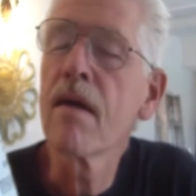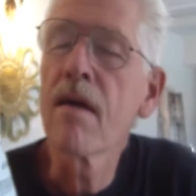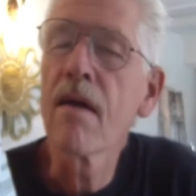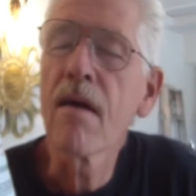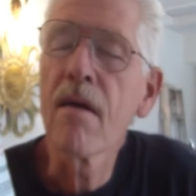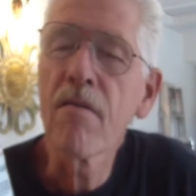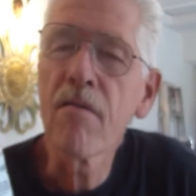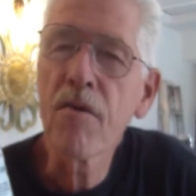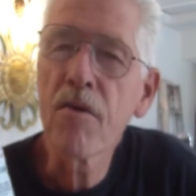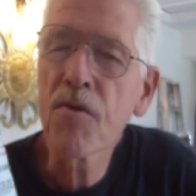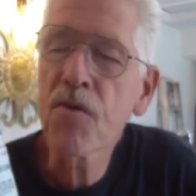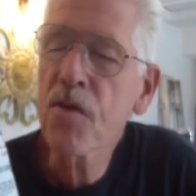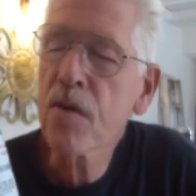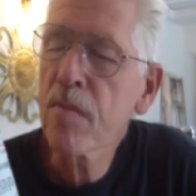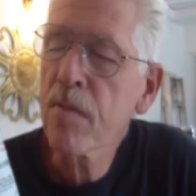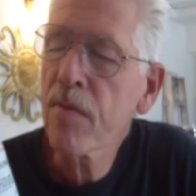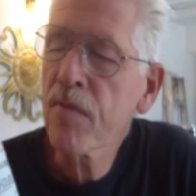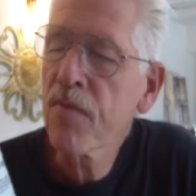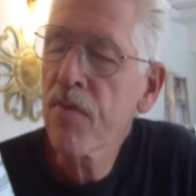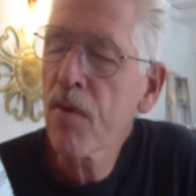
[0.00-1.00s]
I've used it
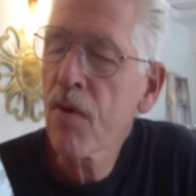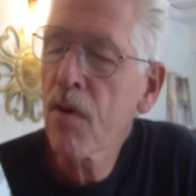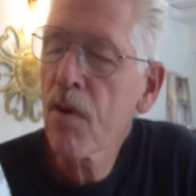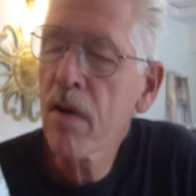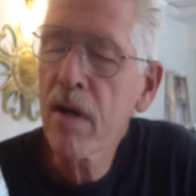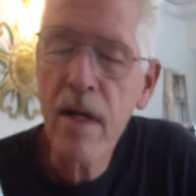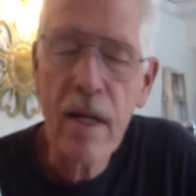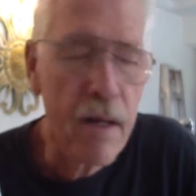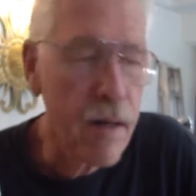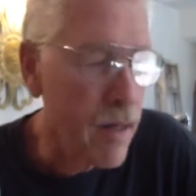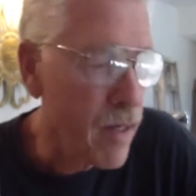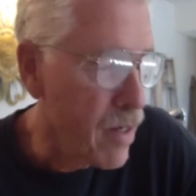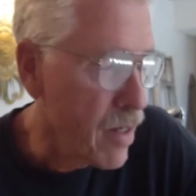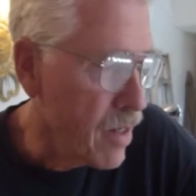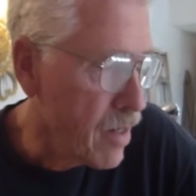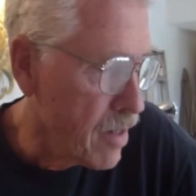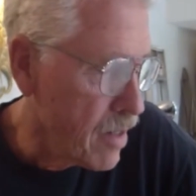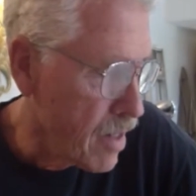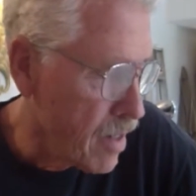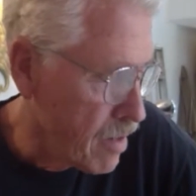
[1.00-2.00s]
before
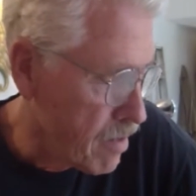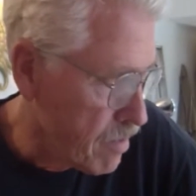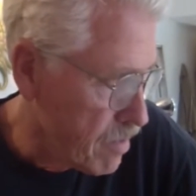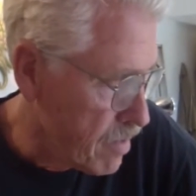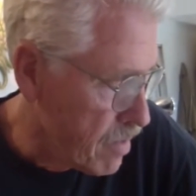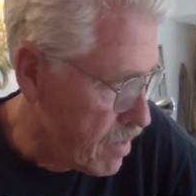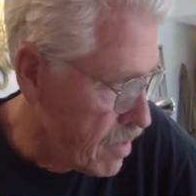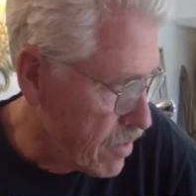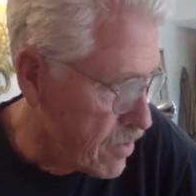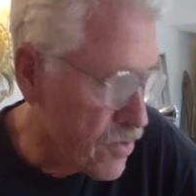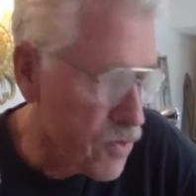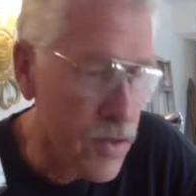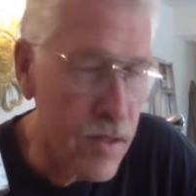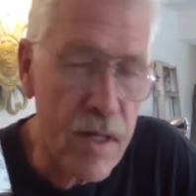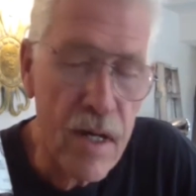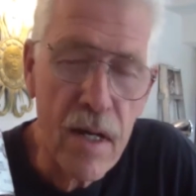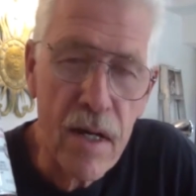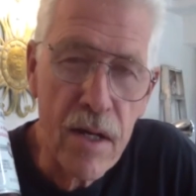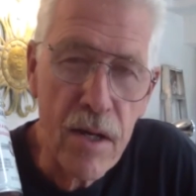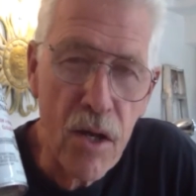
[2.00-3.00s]
and it's
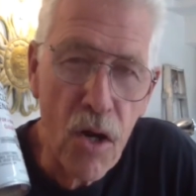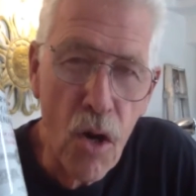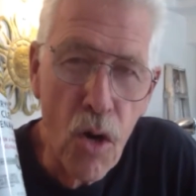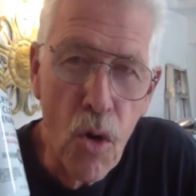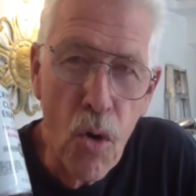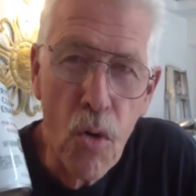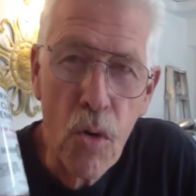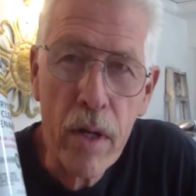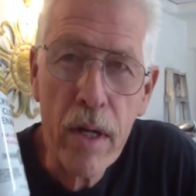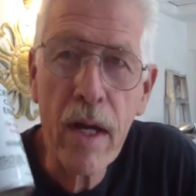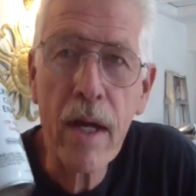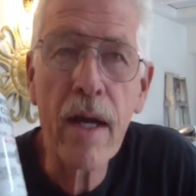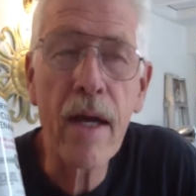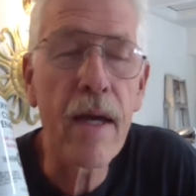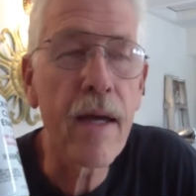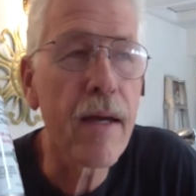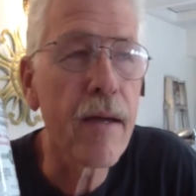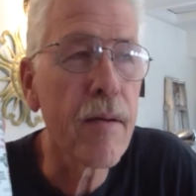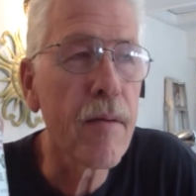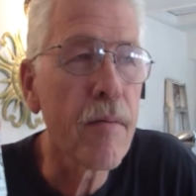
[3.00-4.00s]
done
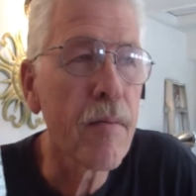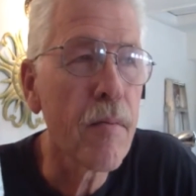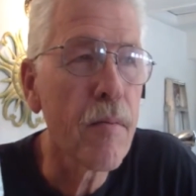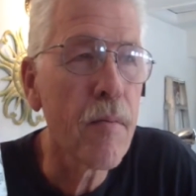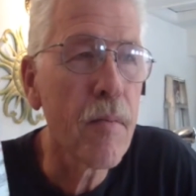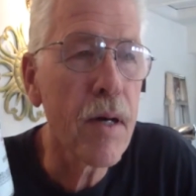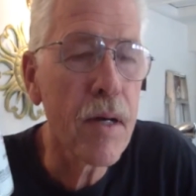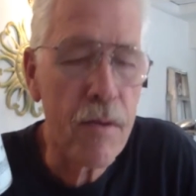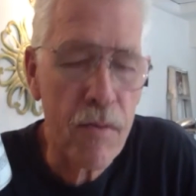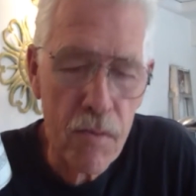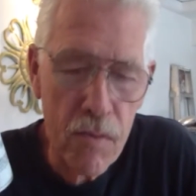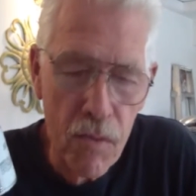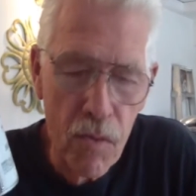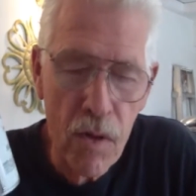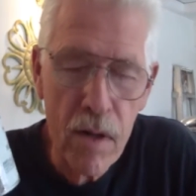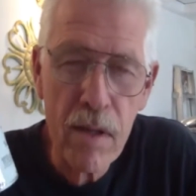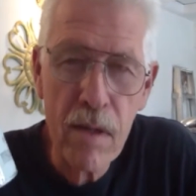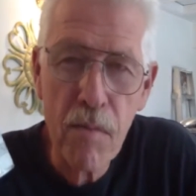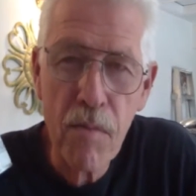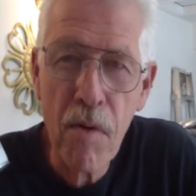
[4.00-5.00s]
okay. But
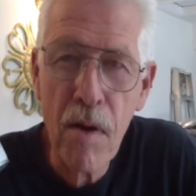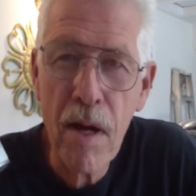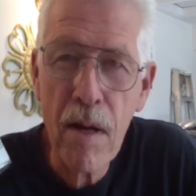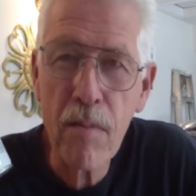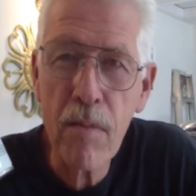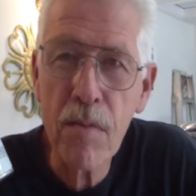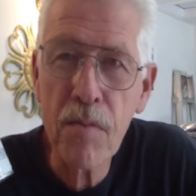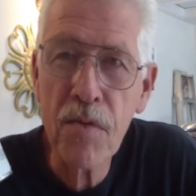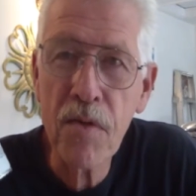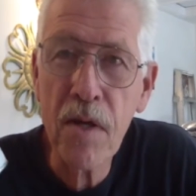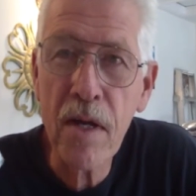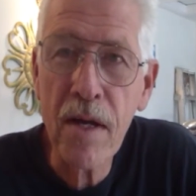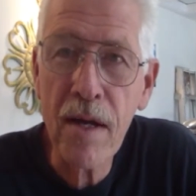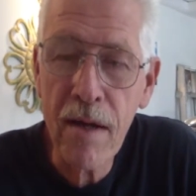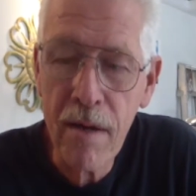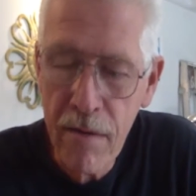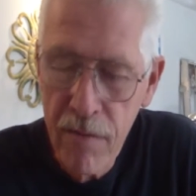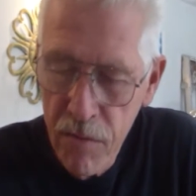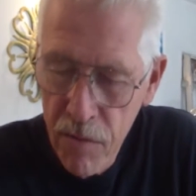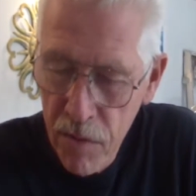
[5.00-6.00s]
one of the problems you
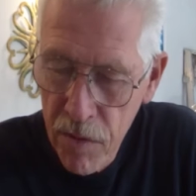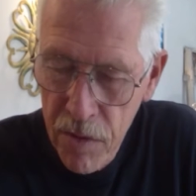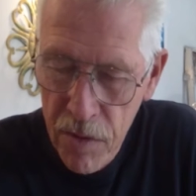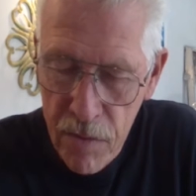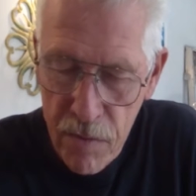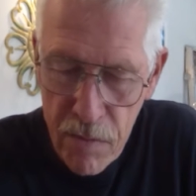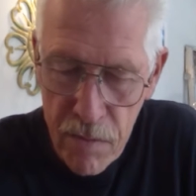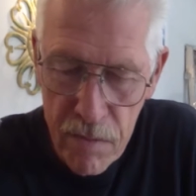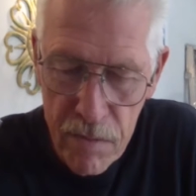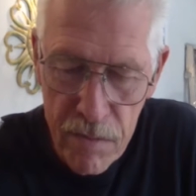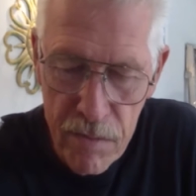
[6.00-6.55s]
have with